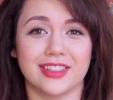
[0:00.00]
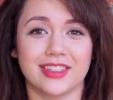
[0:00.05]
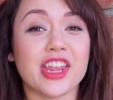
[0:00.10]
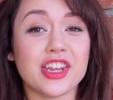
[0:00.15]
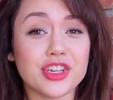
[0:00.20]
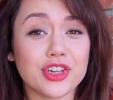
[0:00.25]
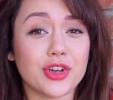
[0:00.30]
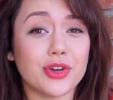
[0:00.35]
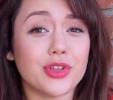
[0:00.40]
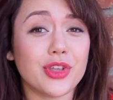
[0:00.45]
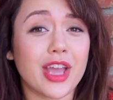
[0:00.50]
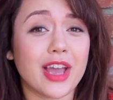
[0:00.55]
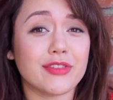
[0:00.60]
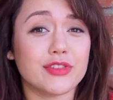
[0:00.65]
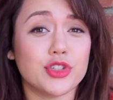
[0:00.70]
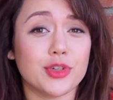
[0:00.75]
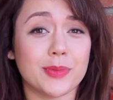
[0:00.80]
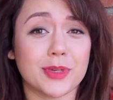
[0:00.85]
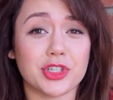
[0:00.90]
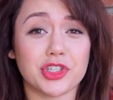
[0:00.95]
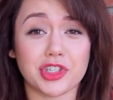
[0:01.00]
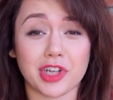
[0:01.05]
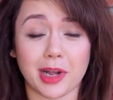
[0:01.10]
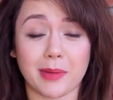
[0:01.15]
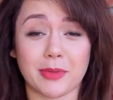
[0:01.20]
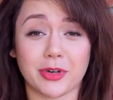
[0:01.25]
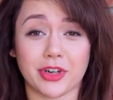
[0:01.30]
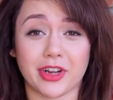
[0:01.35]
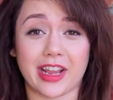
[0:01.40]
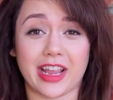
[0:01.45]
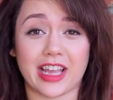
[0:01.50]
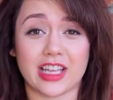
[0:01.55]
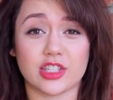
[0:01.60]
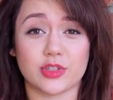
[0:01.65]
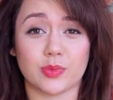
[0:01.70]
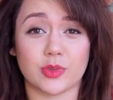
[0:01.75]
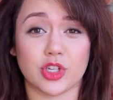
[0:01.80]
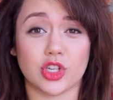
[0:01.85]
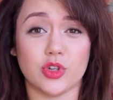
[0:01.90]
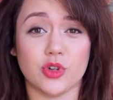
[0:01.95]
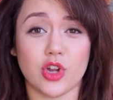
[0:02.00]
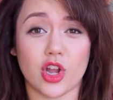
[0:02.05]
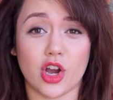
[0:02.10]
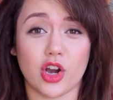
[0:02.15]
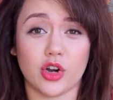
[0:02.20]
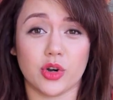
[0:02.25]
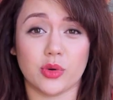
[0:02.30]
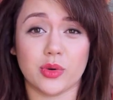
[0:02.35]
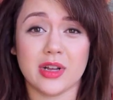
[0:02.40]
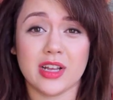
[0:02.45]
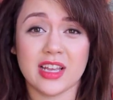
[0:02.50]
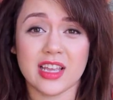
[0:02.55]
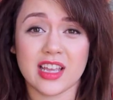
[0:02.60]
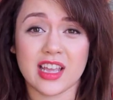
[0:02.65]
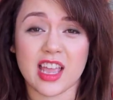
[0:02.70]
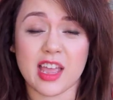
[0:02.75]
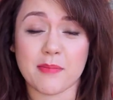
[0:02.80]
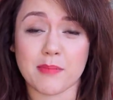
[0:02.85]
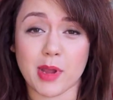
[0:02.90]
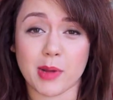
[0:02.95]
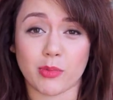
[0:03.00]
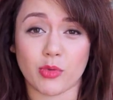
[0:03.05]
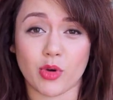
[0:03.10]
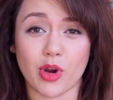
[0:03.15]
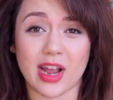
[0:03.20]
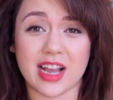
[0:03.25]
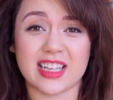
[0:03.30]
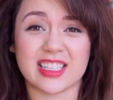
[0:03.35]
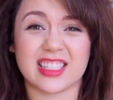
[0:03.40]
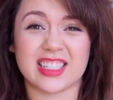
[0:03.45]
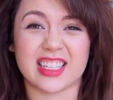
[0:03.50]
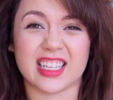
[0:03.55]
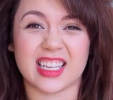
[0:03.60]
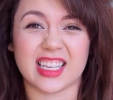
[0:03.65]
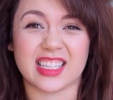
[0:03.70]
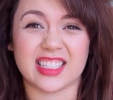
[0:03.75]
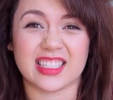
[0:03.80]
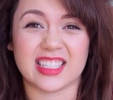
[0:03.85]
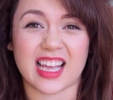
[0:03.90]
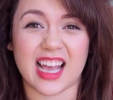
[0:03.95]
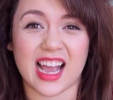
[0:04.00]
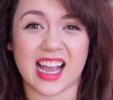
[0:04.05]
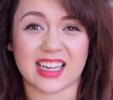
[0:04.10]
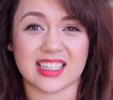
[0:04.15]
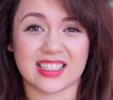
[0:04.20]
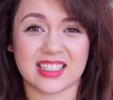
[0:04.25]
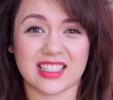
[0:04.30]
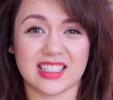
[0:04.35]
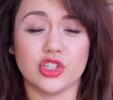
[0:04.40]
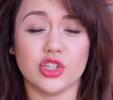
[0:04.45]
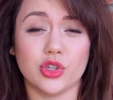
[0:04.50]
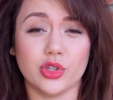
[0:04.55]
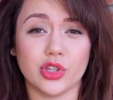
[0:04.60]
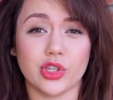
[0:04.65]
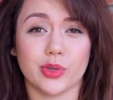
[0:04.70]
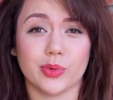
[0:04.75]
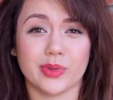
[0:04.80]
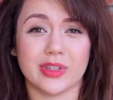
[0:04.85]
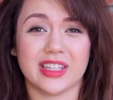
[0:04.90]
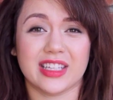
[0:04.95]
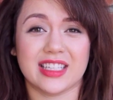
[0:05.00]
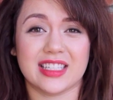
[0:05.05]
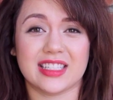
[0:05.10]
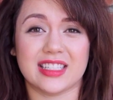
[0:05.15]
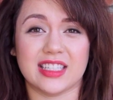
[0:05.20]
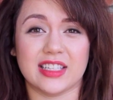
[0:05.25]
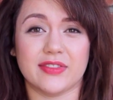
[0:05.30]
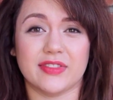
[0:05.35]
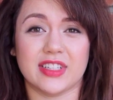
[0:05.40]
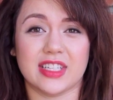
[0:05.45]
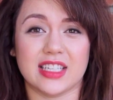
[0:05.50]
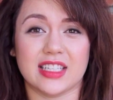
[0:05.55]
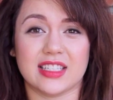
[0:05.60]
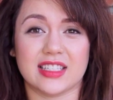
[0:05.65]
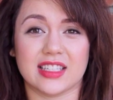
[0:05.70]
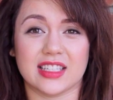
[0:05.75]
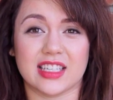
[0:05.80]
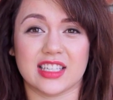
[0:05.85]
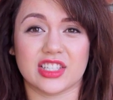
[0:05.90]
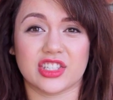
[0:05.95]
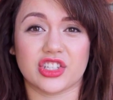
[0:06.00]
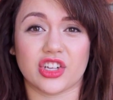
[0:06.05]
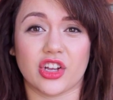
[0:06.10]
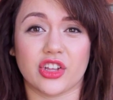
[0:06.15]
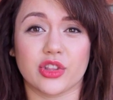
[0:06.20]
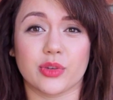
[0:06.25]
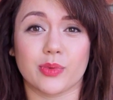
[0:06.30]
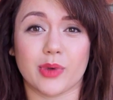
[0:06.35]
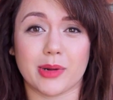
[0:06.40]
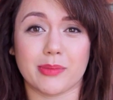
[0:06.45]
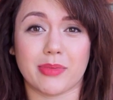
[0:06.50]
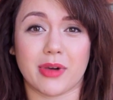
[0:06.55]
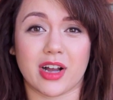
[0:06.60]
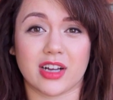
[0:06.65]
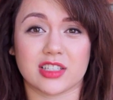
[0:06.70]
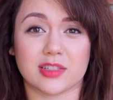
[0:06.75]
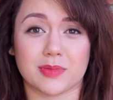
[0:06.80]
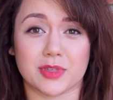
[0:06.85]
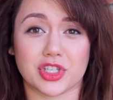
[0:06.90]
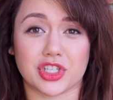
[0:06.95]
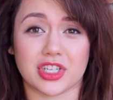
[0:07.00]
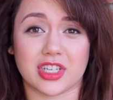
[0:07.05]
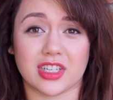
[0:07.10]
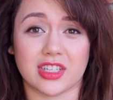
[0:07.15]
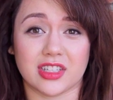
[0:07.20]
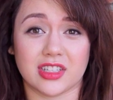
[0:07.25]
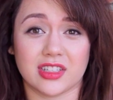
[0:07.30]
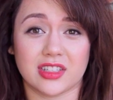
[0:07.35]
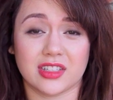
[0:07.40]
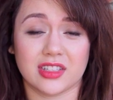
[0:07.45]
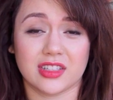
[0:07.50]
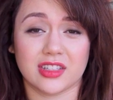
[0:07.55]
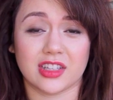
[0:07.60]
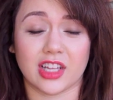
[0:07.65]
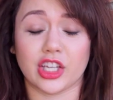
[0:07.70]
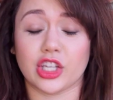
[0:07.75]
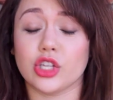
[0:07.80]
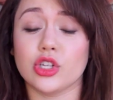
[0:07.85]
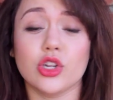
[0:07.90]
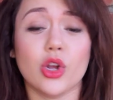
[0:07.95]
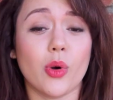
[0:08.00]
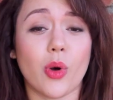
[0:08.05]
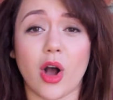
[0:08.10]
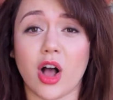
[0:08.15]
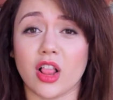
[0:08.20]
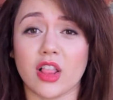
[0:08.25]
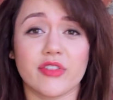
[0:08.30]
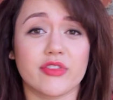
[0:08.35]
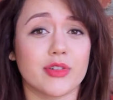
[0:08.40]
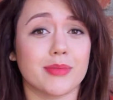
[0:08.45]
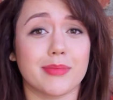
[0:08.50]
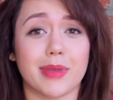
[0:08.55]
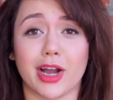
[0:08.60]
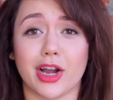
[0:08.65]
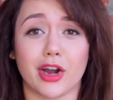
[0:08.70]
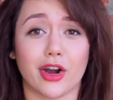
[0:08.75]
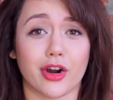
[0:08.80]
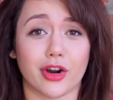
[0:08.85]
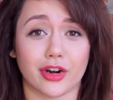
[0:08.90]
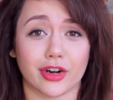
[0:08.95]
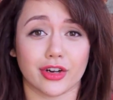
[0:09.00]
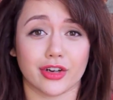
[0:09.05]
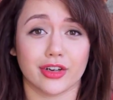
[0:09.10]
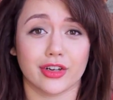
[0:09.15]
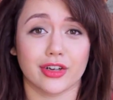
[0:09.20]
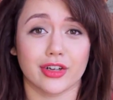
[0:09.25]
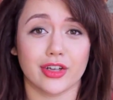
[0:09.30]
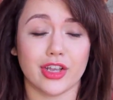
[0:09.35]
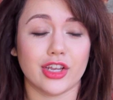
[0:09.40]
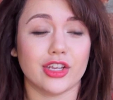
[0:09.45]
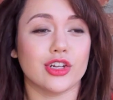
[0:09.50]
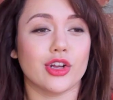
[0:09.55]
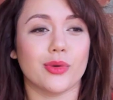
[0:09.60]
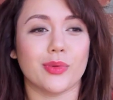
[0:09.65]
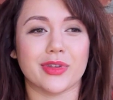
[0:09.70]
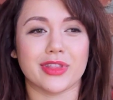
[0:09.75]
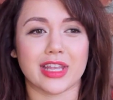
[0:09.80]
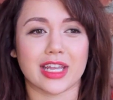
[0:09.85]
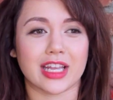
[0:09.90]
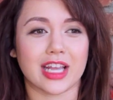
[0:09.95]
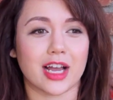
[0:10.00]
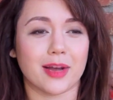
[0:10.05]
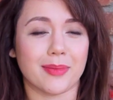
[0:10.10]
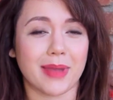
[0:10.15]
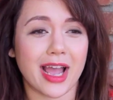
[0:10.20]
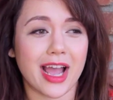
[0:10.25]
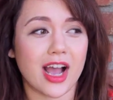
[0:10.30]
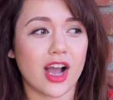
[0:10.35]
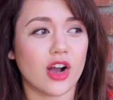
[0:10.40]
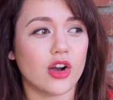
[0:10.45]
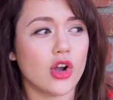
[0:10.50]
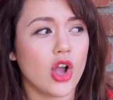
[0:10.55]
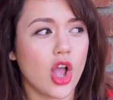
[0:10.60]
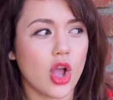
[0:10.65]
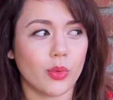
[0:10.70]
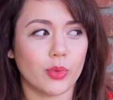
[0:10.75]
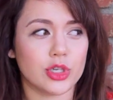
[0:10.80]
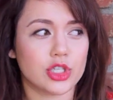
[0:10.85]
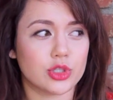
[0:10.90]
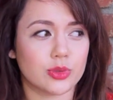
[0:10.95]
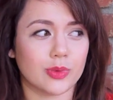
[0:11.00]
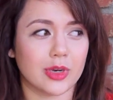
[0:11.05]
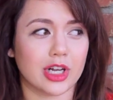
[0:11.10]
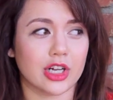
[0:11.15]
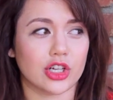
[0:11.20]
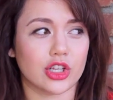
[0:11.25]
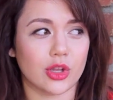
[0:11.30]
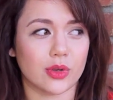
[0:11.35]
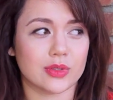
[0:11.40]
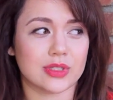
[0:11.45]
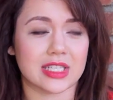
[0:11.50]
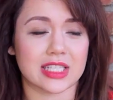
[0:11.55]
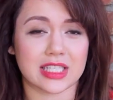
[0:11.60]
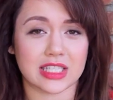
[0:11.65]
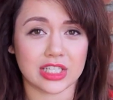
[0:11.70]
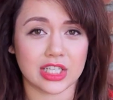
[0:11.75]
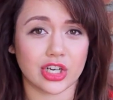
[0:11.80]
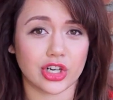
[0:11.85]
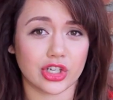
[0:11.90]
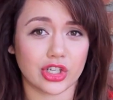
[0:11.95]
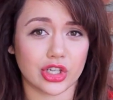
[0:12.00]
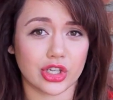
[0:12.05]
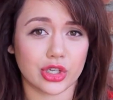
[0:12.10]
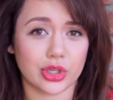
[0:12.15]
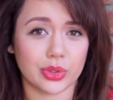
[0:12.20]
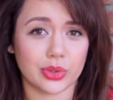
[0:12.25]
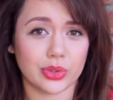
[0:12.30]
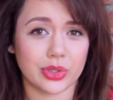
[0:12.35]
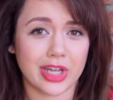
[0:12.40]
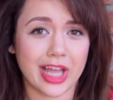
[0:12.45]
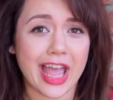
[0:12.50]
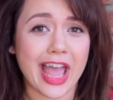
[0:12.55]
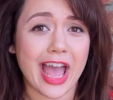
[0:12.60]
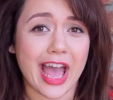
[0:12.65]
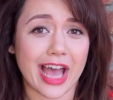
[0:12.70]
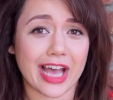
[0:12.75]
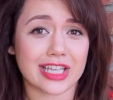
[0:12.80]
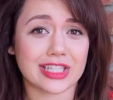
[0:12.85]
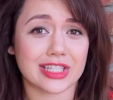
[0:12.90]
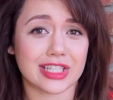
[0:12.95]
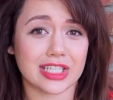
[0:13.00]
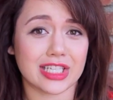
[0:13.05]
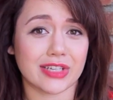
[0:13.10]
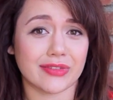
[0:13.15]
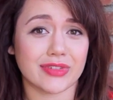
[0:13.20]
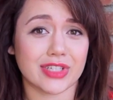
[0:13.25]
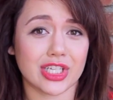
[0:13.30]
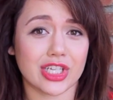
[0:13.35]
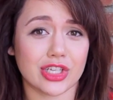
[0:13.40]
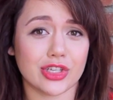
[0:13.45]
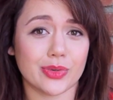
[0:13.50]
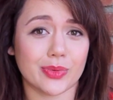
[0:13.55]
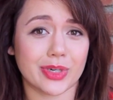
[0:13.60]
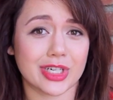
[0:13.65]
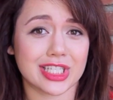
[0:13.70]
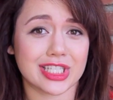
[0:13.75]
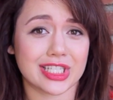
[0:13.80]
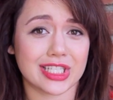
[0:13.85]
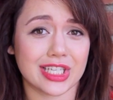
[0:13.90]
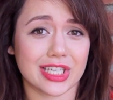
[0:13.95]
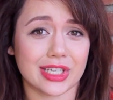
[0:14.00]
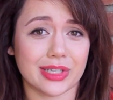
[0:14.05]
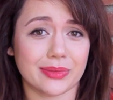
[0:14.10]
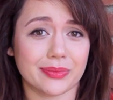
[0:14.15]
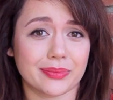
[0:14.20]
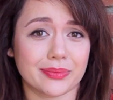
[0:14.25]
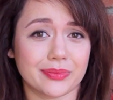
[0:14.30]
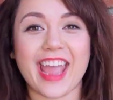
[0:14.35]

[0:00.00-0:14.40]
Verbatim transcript: And you know you have too much time on your hands when you know and memorize the exact newly released DVDs list on the Redbox machine. Like you know all of them by heart you know, when they come out, which one closest near you has the DVD you want to see.